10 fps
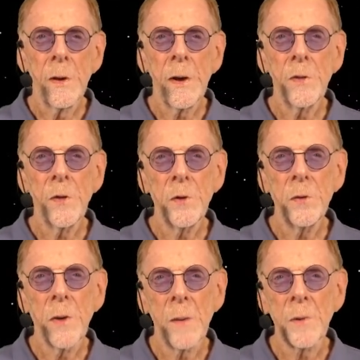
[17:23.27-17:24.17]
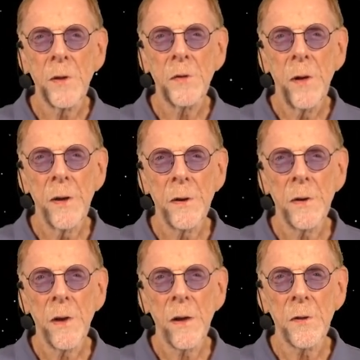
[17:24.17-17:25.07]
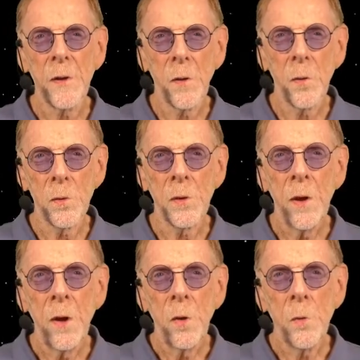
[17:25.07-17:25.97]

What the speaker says: In the new optics, and unlike the old,